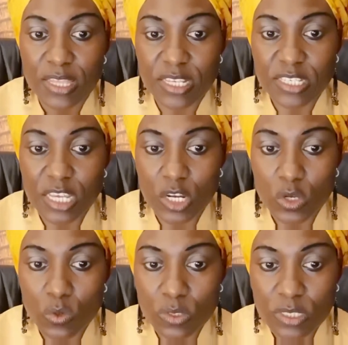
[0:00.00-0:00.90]
This
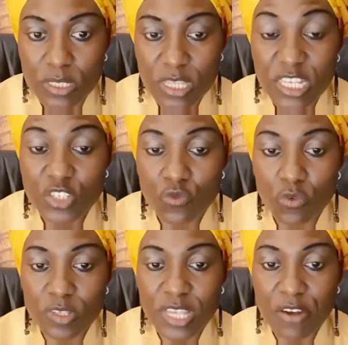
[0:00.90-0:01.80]
includes, these
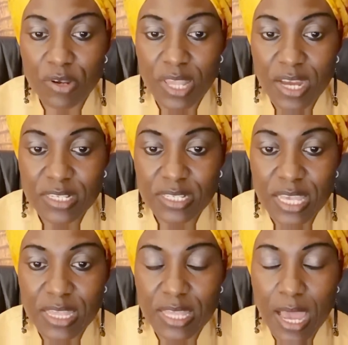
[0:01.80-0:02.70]
rules are relaxed
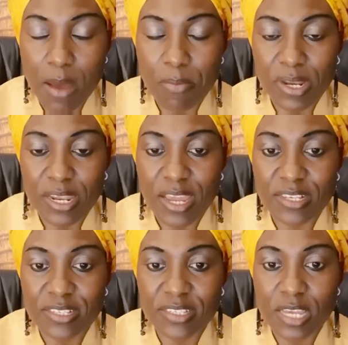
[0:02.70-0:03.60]
in the
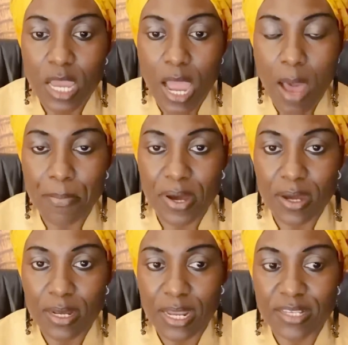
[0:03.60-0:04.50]
urbanized upper
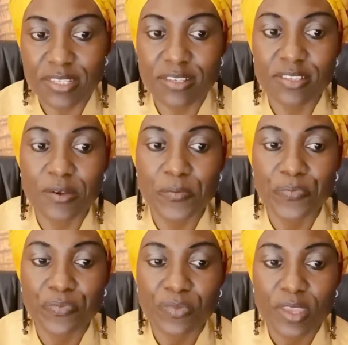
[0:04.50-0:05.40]
classes.
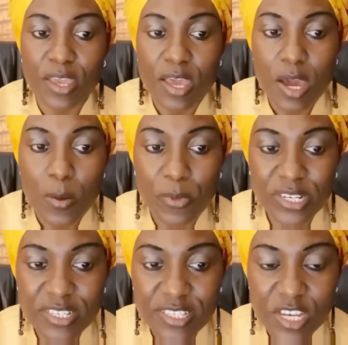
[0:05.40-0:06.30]

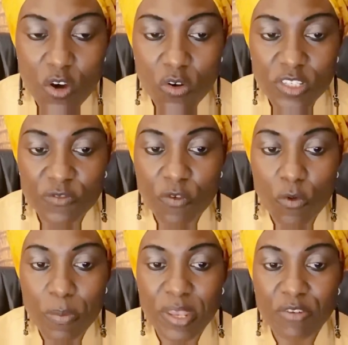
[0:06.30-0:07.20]
Modesty codes
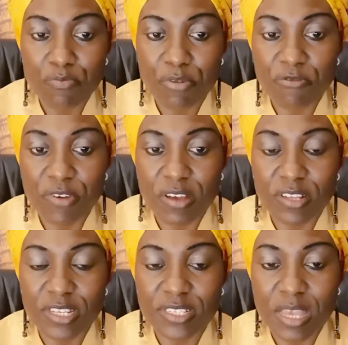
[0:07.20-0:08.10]
for women prevail
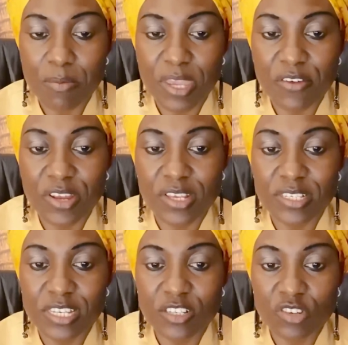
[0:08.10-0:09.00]
in some
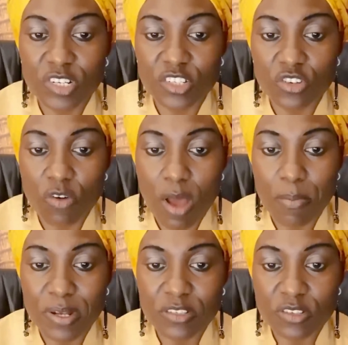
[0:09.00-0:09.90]
areas. In traditional
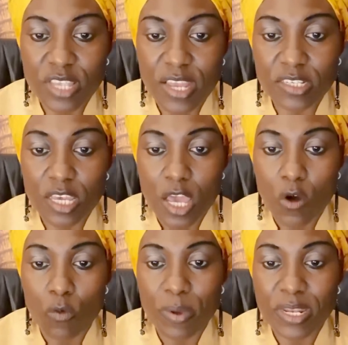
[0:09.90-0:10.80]
urban society,
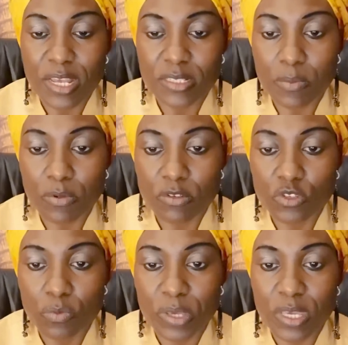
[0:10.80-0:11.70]
women are
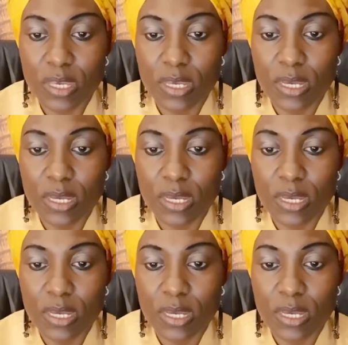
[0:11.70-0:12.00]
supposed to be